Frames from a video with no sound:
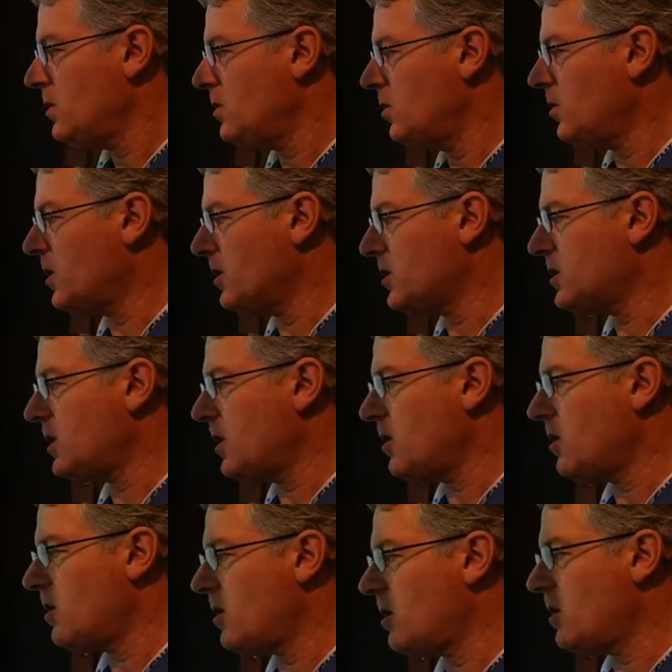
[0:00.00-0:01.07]
to
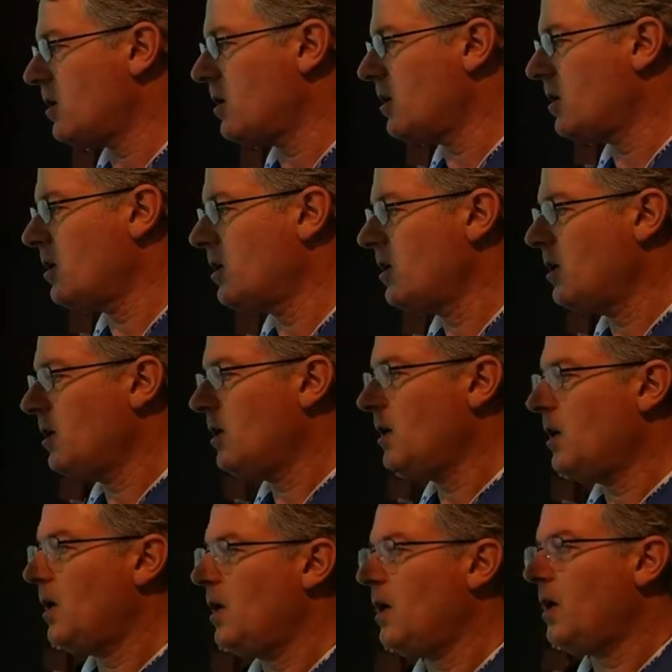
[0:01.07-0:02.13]
consider.
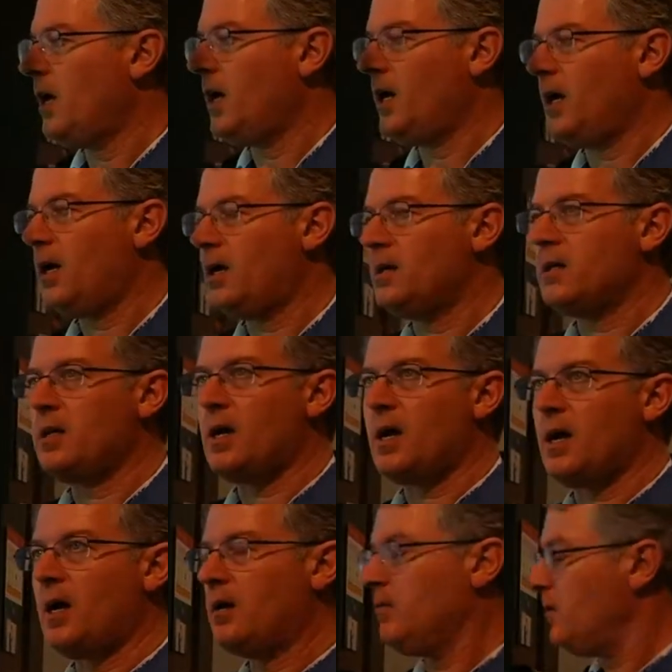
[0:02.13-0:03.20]
And
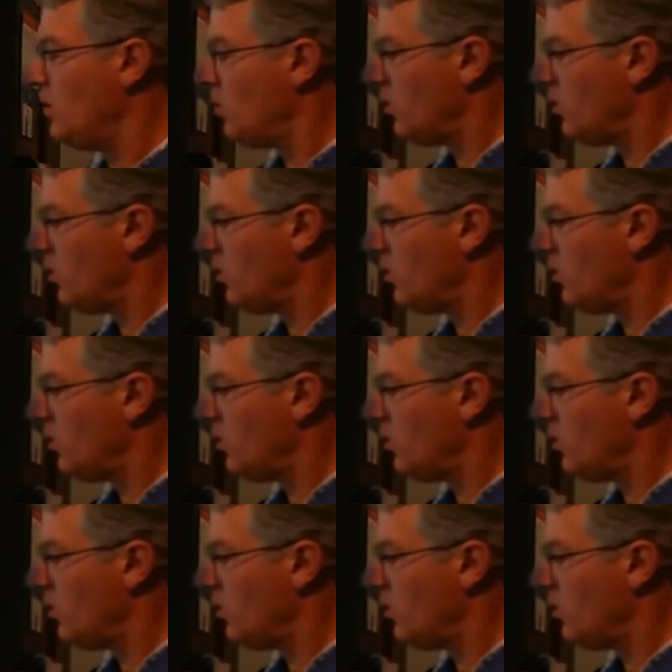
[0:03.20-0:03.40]
uh,